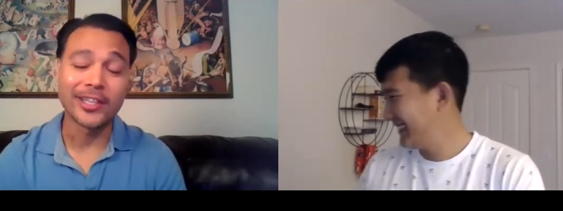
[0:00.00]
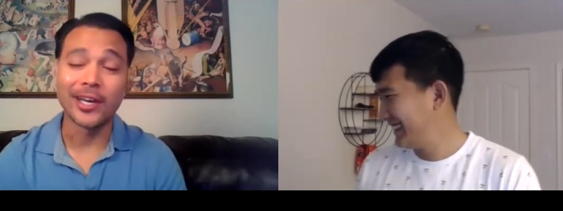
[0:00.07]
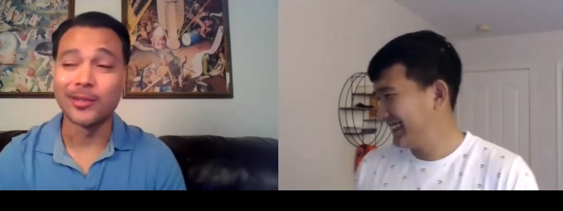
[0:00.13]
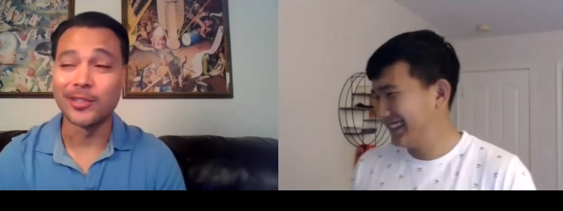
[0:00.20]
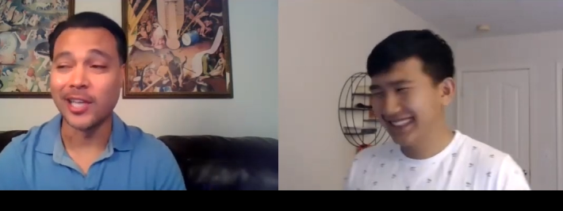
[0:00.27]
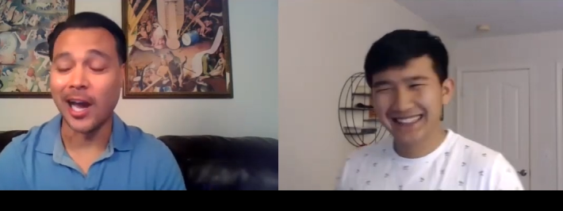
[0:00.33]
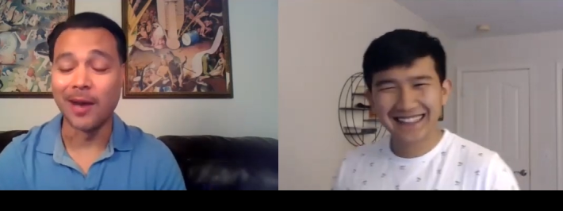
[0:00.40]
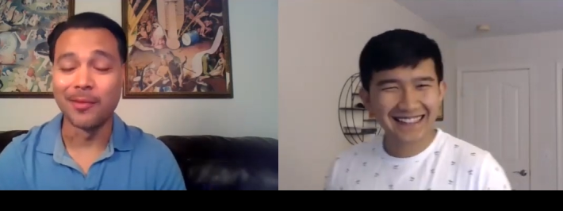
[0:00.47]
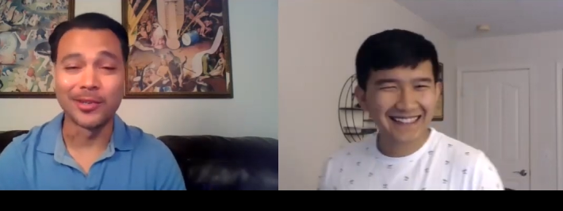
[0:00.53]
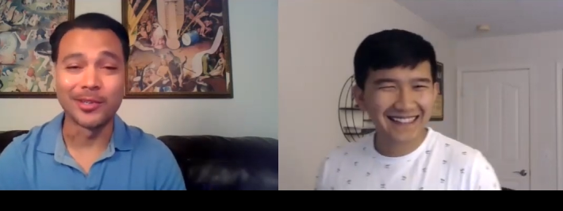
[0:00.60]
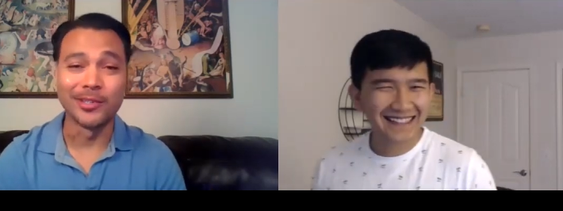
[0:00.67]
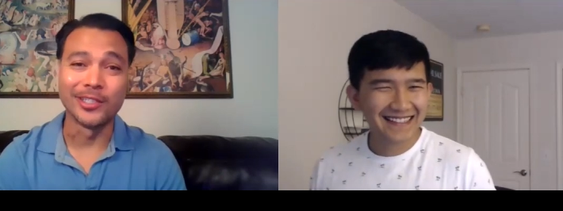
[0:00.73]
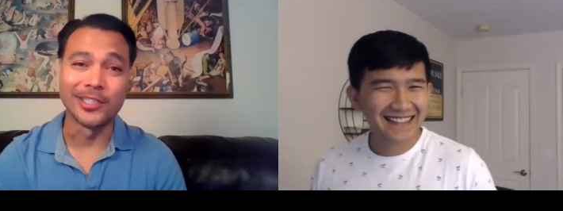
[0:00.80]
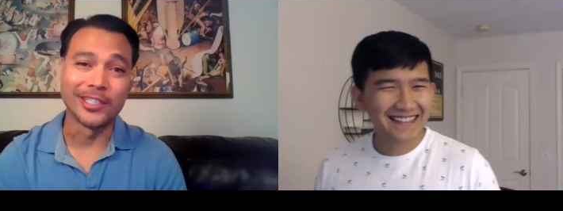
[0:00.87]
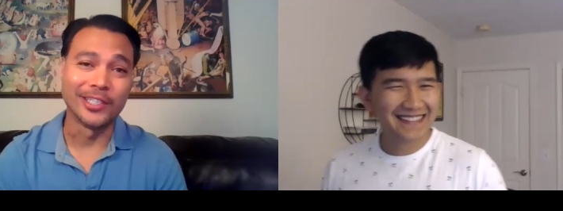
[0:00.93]
Speaker 1: That was
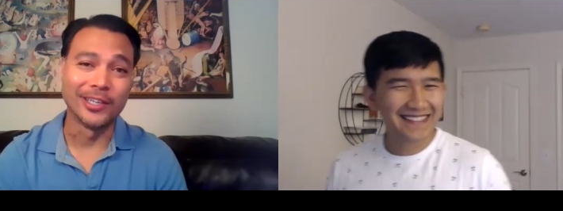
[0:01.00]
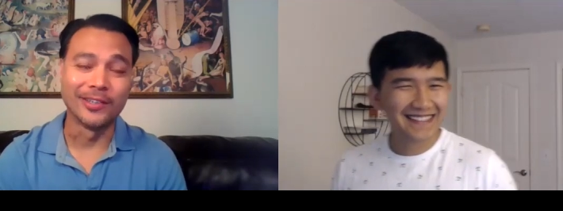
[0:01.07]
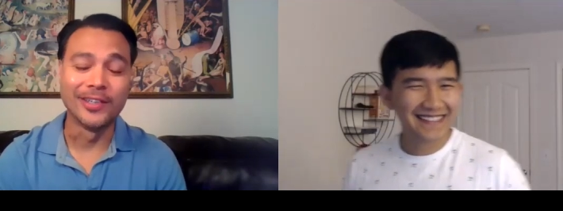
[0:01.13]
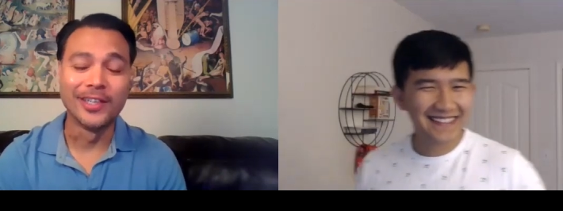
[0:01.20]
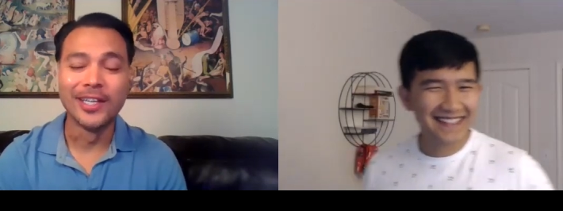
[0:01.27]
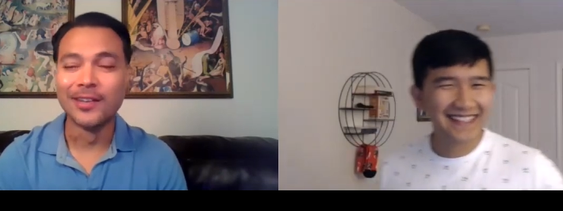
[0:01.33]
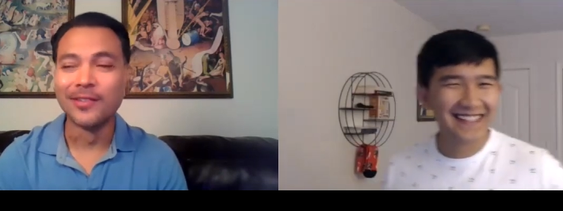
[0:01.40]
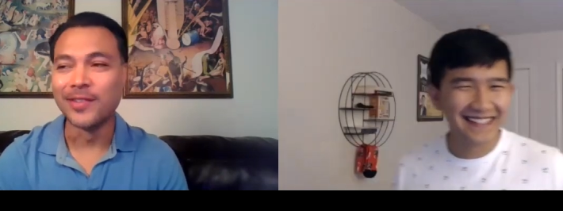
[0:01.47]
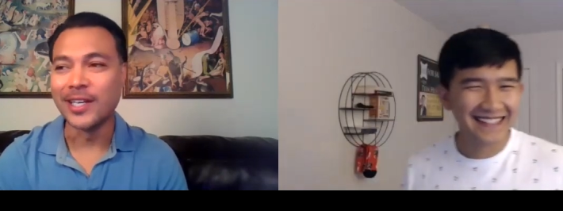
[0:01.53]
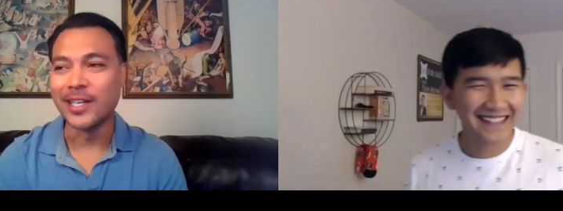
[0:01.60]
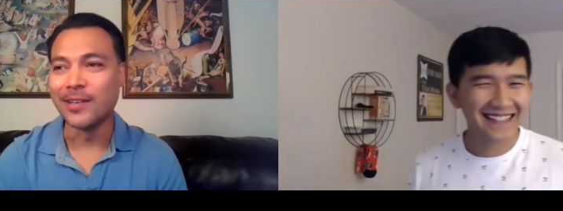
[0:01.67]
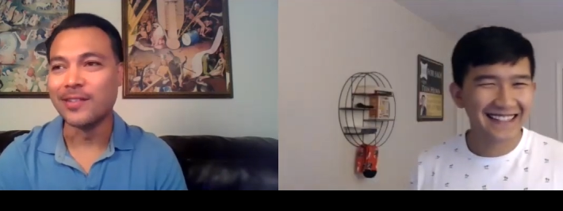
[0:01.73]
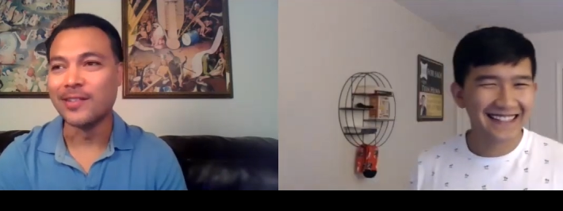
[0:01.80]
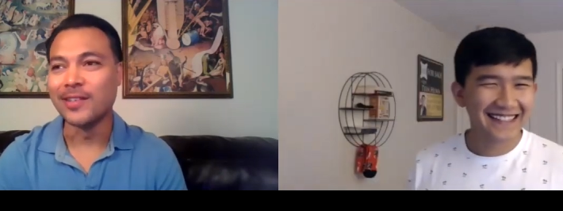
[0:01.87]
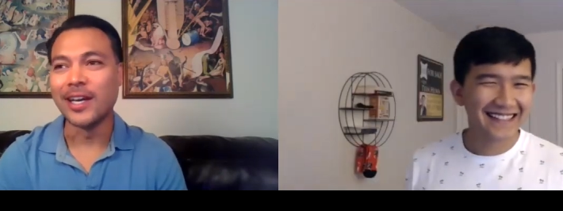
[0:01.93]
comical, you know.
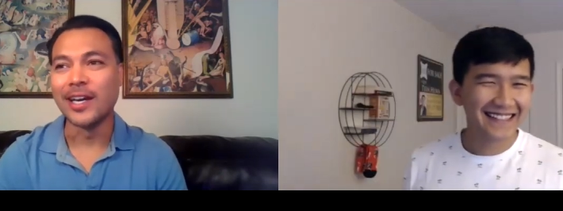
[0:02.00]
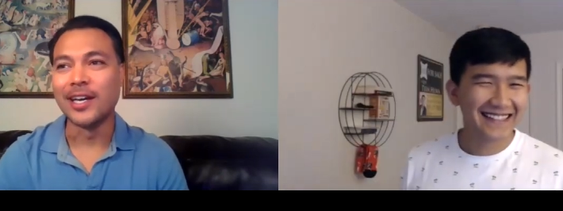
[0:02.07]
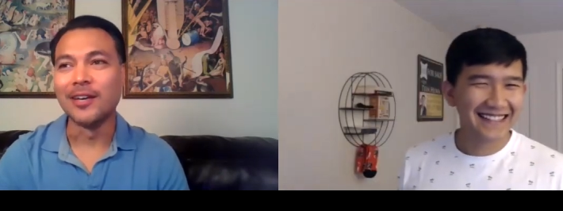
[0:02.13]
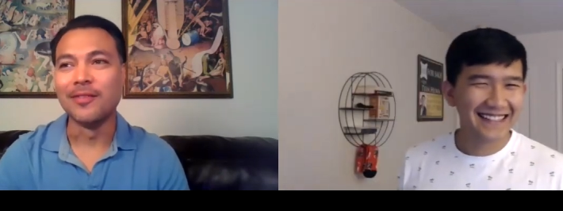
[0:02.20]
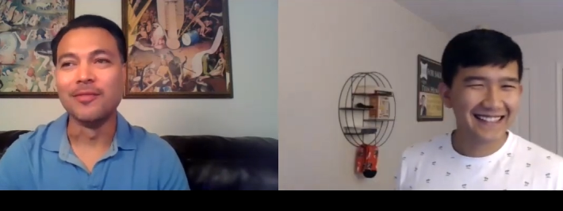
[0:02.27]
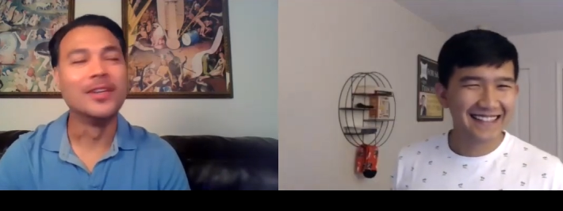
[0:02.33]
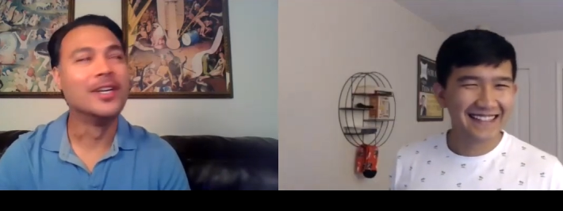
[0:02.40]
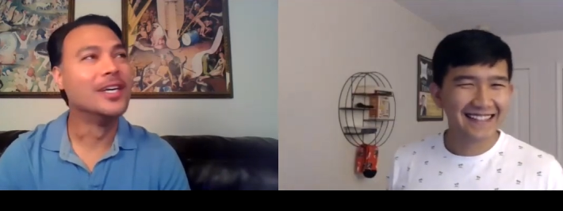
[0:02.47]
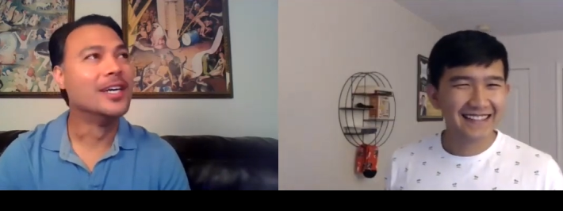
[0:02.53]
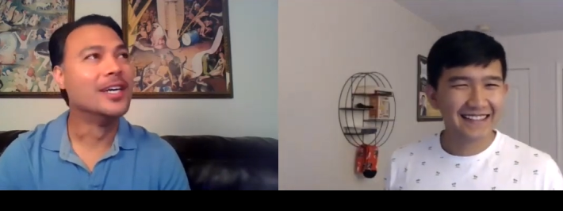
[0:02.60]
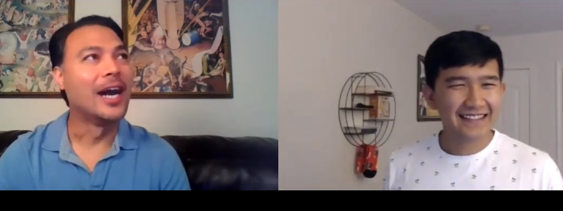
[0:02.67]
But, um,